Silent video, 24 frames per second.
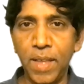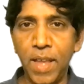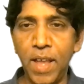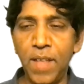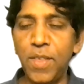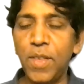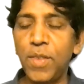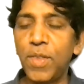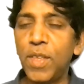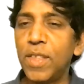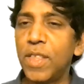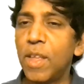And
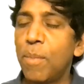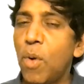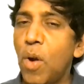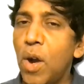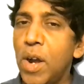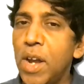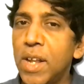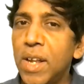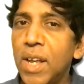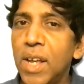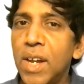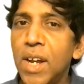they think their
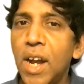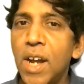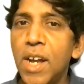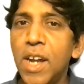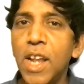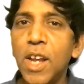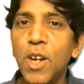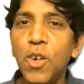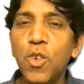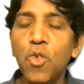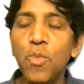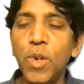body cannot
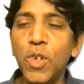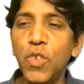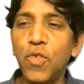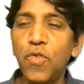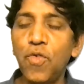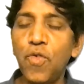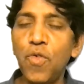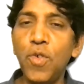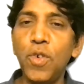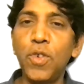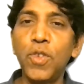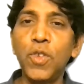take too much
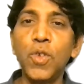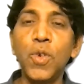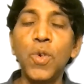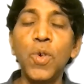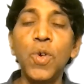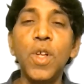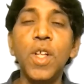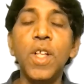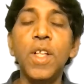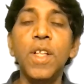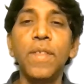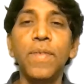food,
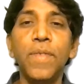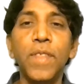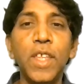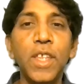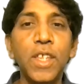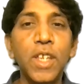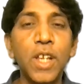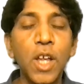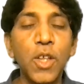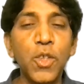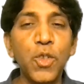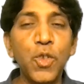so they
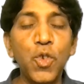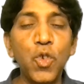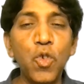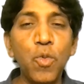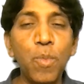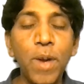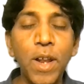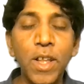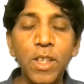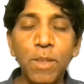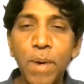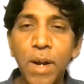
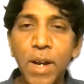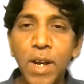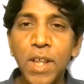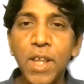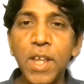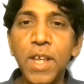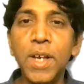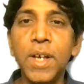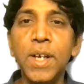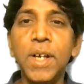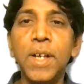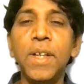consume less, but
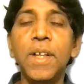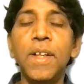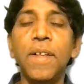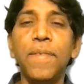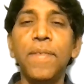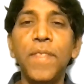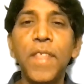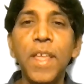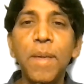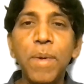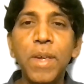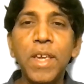here
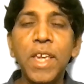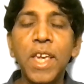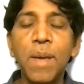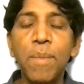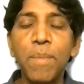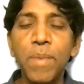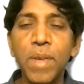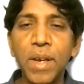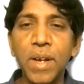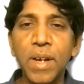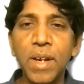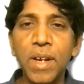they
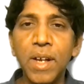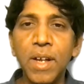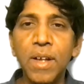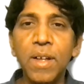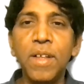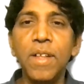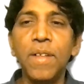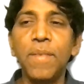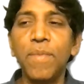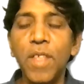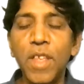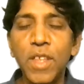became younger,
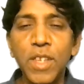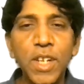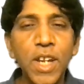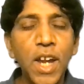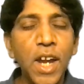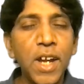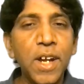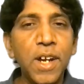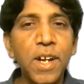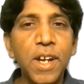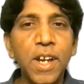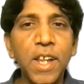they
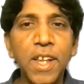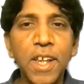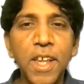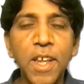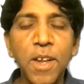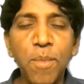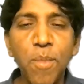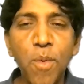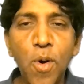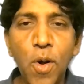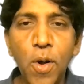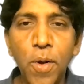started
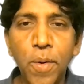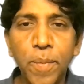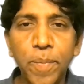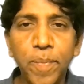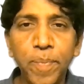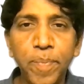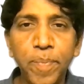taking more.